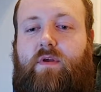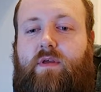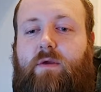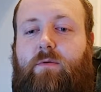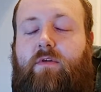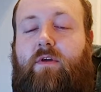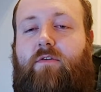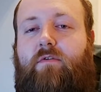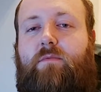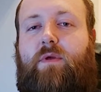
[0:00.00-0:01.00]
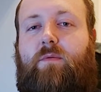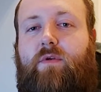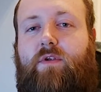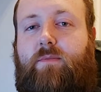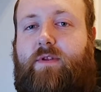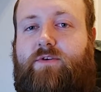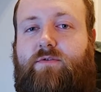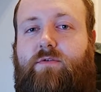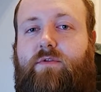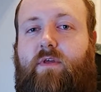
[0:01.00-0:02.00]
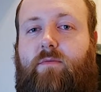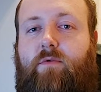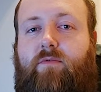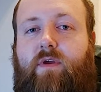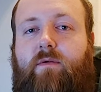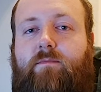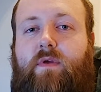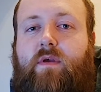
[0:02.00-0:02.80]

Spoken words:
he was extremely one-dimensional in this movie.